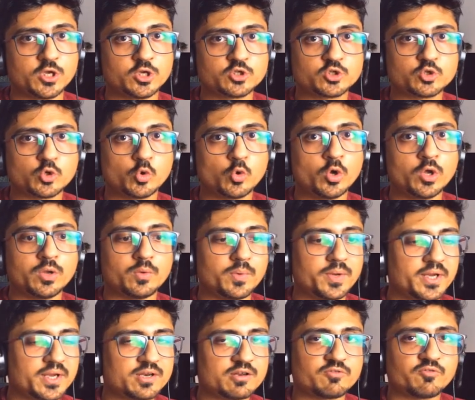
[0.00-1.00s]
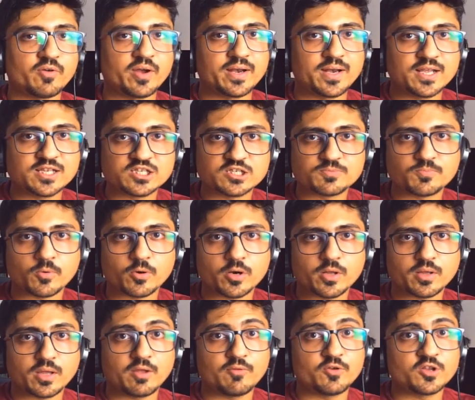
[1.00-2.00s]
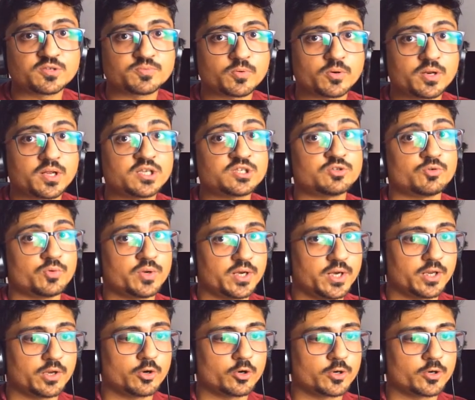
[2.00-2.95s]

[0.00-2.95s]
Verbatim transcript: So we can finalize this product if this product is really